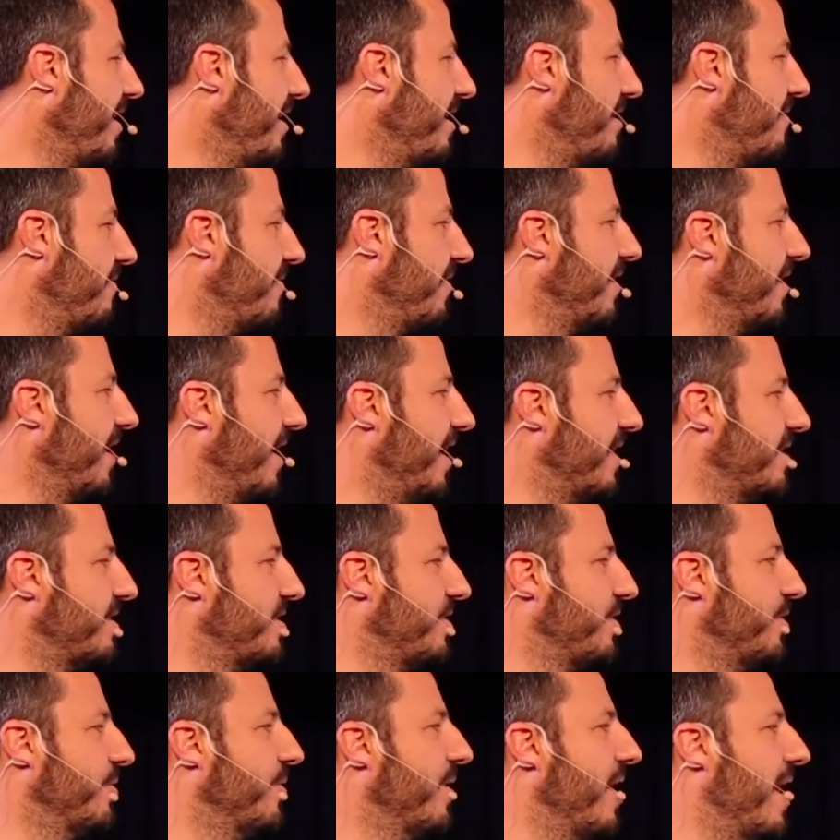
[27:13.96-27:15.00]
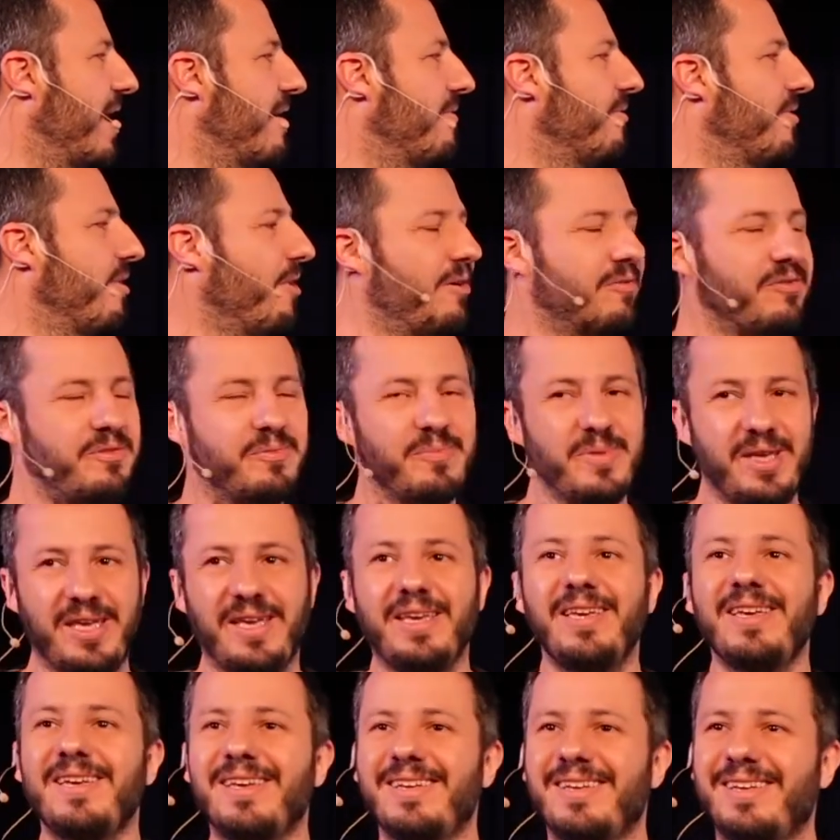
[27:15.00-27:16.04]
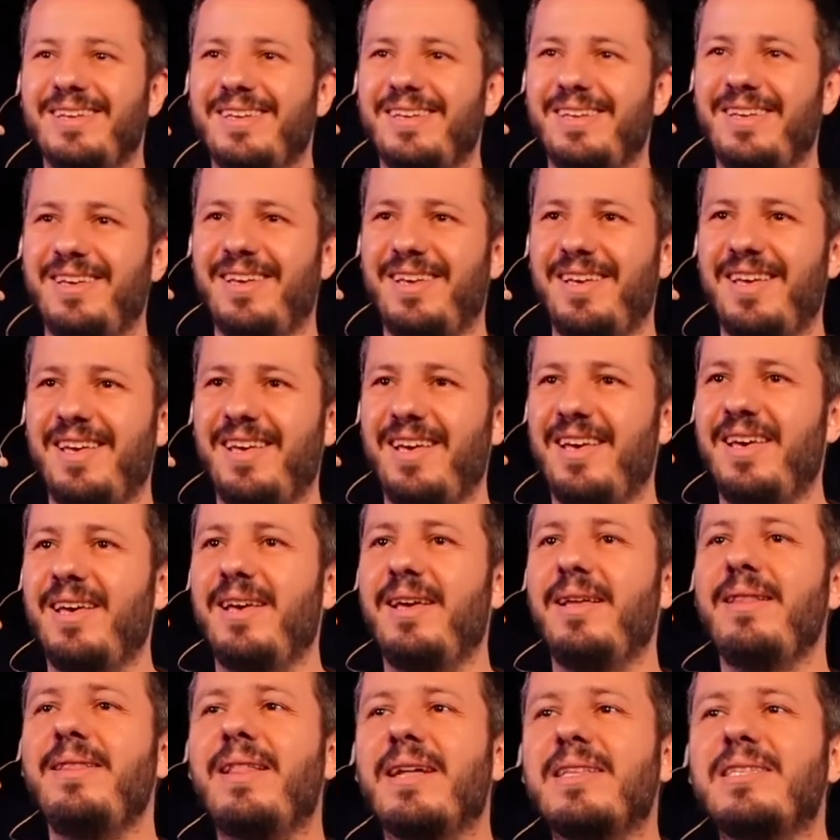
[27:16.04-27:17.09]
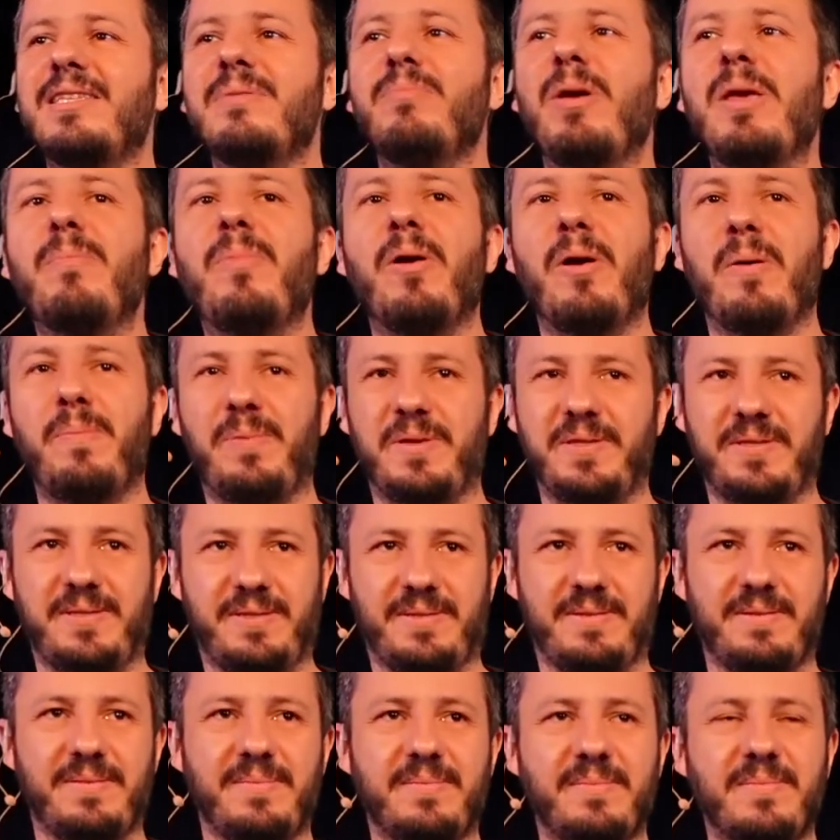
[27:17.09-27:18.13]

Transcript: even as you have loved me. That's the main purpose.